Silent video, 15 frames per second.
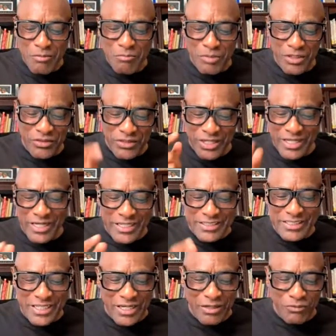But then he
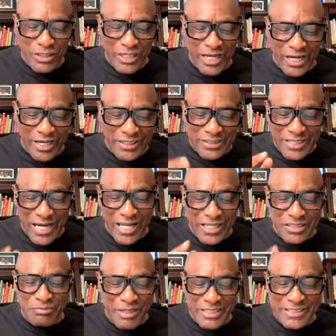said, When I
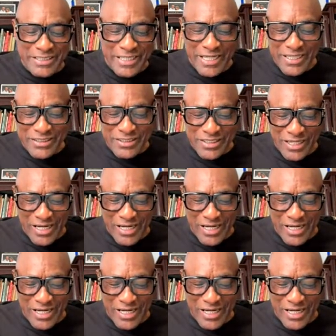acknowledged my sin to mm.